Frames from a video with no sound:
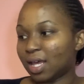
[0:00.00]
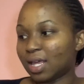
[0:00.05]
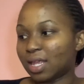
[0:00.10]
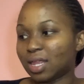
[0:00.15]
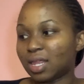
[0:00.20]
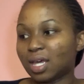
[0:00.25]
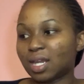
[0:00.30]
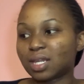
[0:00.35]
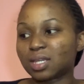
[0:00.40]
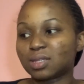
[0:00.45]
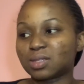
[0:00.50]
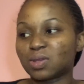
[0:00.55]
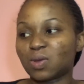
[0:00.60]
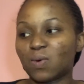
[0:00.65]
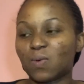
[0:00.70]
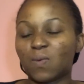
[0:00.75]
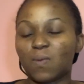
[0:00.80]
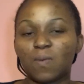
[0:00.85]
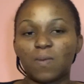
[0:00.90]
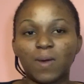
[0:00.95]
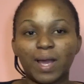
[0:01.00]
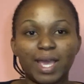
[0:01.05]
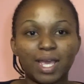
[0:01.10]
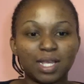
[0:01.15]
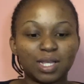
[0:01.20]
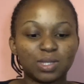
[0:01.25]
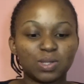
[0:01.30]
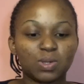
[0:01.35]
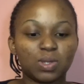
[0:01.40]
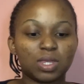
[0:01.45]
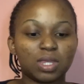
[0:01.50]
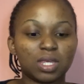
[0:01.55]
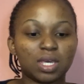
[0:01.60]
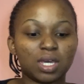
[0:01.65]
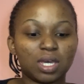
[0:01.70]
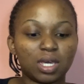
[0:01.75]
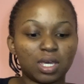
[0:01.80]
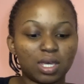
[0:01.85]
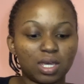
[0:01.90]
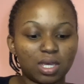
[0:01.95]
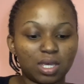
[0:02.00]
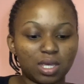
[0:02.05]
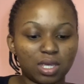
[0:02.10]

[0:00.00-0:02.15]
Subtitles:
That is way too thick.